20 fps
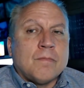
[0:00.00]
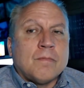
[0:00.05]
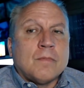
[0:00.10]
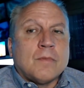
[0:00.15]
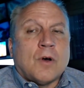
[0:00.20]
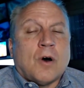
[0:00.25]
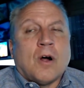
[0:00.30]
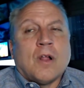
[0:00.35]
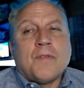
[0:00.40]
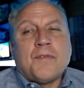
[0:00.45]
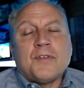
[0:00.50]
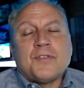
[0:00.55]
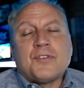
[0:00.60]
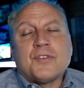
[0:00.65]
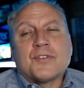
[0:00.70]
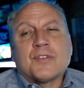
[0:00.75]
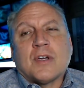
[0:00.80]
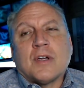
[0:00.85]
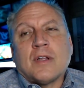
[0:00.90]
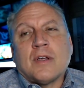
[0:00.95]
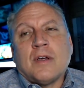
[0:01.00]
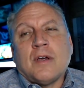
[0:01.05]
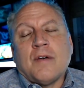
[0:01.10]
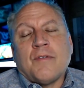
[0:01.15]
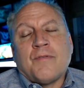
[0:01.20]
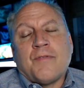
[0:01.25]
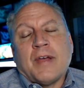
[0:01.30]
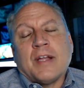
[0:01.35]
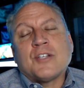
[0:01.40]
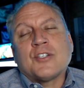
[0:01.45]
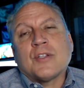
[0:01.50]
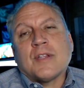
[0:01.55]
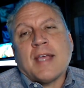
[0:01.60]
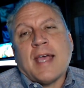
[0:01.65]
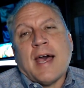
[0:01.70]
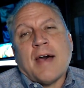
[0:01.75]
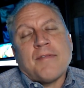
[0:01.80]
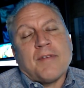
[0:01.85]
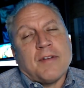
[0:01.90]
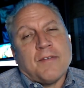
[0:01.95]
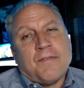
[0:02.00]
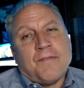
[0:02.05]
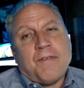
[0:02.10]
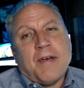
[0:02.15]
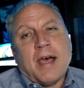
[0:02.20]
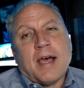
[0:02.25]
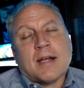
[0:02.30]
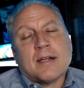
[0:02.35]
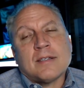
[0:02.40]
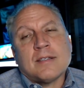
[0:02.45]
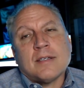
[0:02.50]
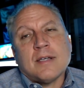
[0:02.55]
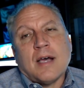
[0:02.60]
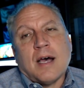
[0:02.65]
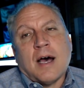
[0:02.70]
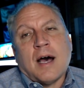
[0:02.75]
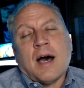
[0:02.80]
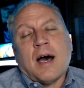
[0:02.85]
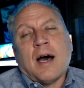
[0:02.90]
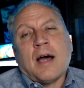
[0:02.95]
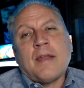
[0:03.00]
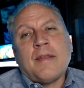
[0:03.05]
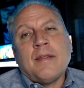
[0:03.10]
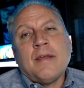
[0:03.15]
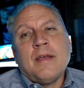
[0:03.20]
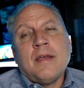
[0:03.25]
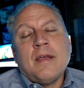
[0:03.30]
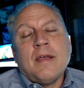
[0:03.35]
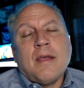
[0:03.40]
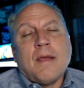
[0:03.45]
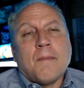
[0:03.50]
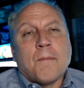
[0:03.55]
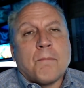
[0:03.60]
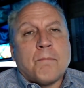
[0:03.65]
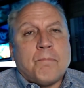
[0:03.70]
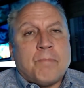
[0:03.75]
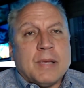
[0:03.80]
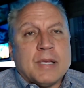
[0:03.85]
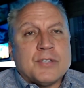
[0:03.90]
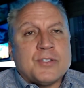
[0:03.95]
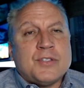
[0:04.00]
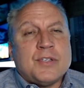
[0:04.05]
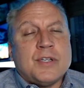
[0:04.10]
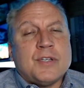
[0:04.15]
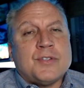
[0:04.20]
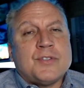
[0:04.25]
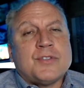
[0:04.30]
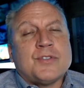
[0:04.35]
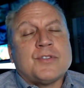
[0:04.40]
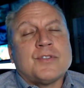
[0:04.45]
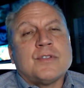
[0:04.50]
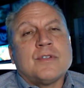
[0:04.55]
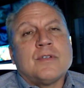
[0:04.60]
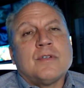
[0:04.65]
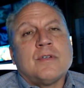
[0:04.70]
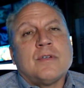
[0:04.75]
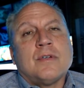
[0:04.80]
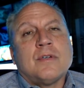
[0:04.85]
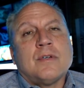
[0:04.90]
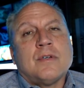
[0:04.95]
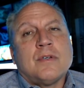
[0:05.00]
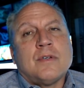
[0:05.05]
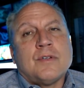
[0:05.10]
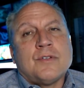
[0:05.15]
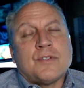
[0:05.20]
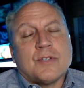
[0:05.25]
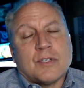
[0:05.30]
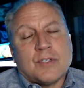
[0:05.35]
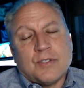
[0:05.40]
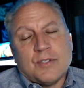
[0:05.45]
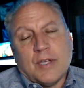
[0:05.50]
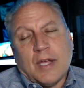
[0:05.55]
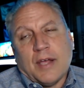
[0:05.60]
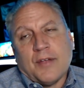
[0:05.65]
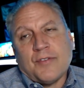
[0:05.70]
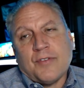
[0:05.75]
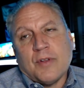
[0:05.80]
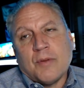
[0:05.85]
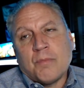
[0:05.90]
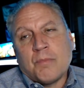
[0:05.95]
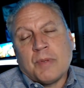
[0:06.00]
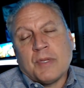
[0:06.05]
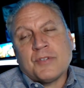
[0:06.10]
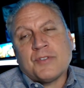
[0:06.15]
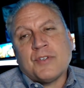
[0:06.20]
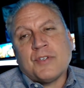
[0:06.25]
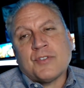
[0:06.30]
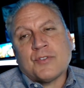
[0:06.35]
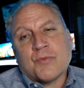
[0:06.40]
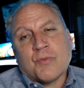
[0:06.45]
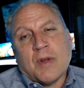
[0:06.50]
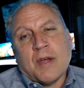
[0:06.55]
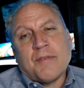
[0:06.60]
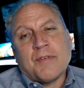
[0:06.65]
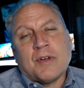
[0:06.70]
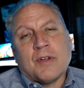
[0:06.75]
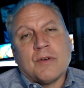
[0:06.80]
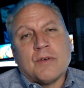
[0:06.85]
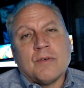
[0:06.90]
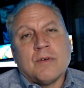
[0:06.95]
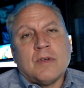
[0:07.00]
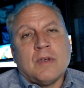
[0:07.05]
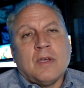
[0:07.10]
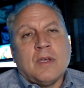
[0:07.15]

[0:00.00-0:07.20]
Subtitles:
All this is going to eventually have an effect on business success and business revenue.